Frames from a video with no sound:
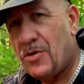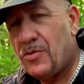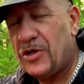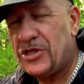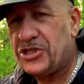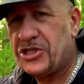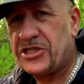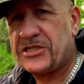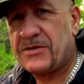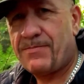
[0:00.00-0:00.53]

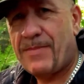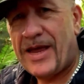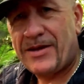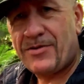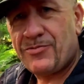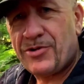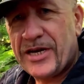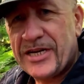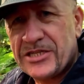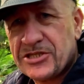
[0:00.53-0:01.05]
which is the
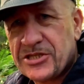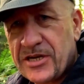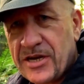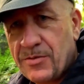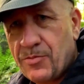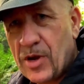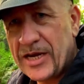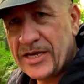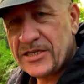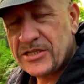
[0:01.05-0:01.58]
main reason I
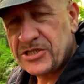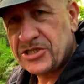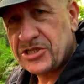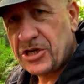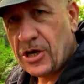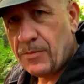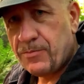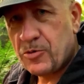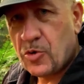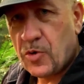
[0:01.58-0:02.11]
went to
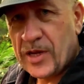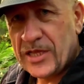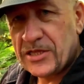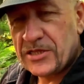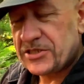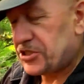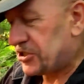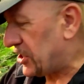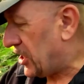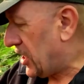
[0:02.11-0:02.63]
top
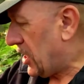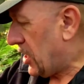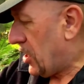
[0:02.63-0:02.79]
quilts.